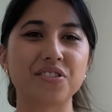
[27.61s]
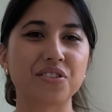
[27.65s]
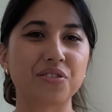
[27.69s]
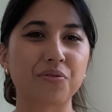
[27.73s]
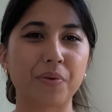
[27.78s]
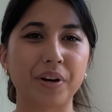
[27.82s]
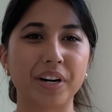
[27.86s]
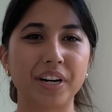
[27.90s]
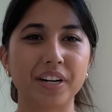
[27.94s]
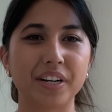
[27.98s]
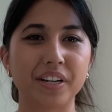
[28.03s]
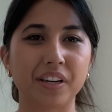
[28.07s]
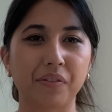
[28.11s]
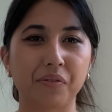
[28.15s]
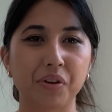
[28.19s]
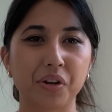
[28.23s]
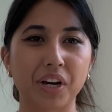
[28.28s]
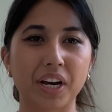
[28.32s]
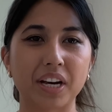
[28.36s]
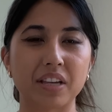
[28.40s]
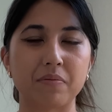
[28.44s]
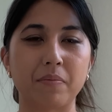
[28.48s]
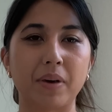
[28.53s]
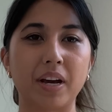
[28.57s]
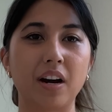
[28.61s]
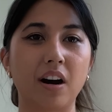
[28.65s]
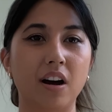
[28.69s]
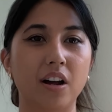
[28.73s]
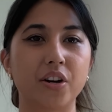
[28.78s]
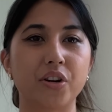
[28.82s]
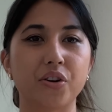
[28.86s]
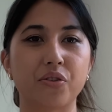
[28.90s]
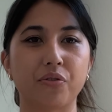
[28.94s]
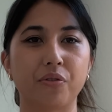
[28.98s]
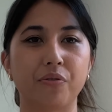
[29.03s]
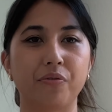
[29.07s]
wanted to give you guys my
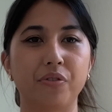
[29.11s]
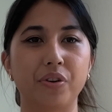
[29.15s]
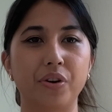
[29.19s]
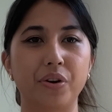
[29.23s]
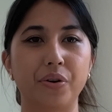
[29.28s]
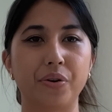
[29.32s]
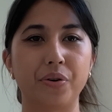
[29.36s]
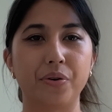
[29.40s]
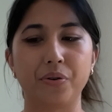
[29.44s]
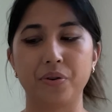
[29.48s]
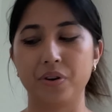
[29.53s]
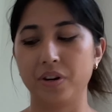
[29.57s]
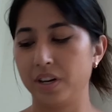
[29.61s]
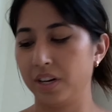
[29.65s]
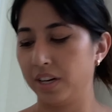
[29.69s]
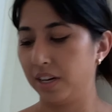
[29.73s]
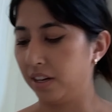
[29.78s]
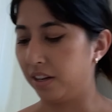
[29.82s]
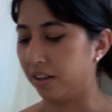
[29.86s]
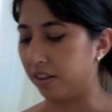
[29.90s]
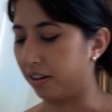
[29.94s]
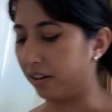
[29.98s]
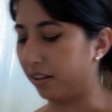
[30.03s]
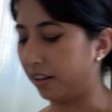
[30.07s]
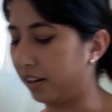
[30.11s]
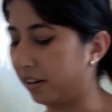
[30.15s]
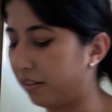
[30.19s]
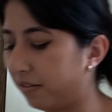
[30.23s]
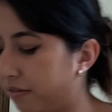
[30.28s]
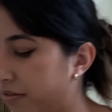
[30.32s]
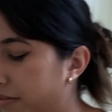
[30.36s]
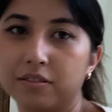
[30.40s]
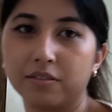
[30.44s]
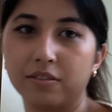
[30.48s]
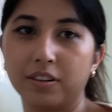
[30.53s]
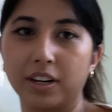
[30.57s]
honest review. They're like
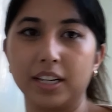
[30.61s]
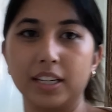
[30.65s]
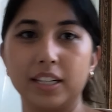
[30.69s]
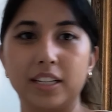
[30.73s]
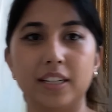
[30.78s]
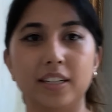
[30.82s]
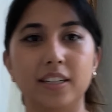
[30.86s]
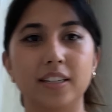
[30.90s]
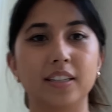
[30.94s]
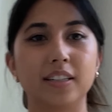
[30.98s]
right here.